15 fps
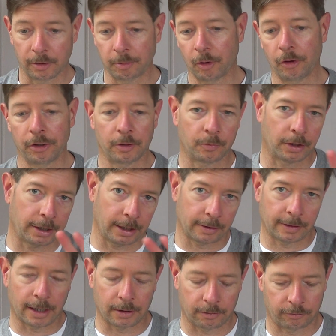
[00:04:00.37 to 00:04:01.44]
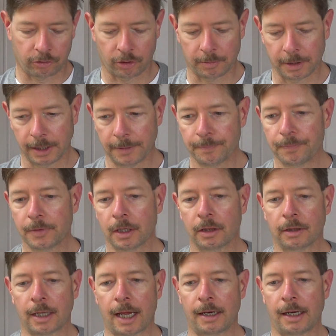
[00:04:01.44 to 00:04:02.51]
Napoleon were kicked out of Germany,
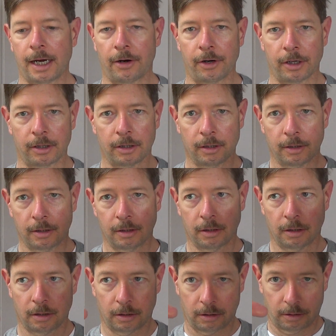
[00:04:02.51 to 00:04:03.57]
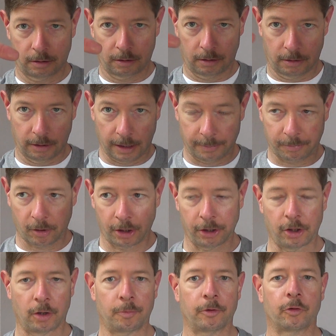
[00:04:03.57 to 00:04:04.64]
that area, that part of
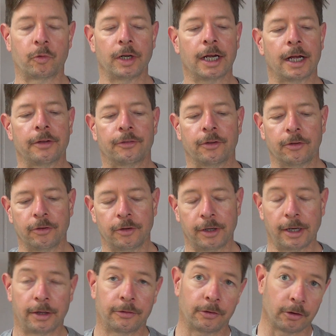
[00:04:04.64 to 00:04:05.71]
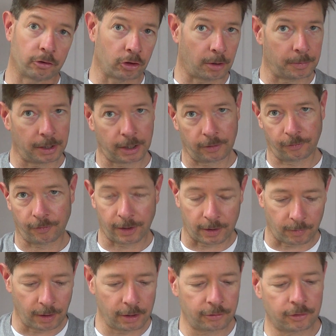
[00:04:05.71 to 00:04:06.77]
Europe was reconstituted as the German
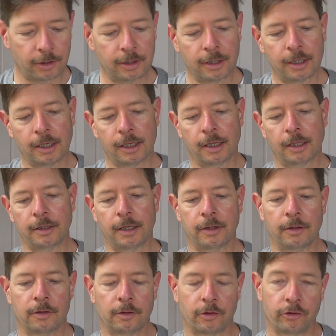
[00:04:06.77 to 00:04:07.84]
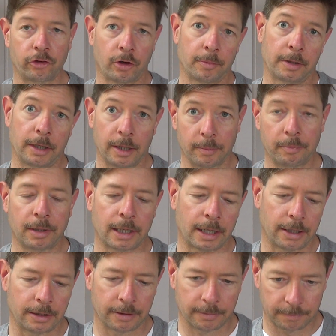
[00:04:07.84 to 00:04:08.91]
Confederation, then the German
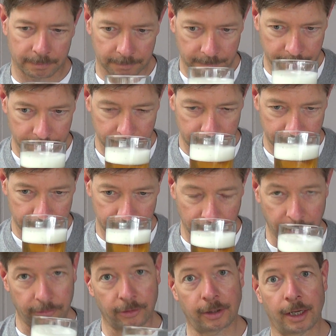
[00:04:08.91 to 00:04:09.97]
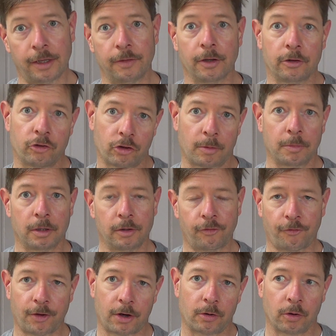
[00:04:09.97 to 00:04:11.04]
Empire, and today the German
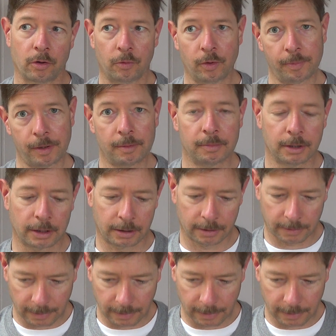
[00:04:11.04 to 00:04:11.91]
Federal Republic.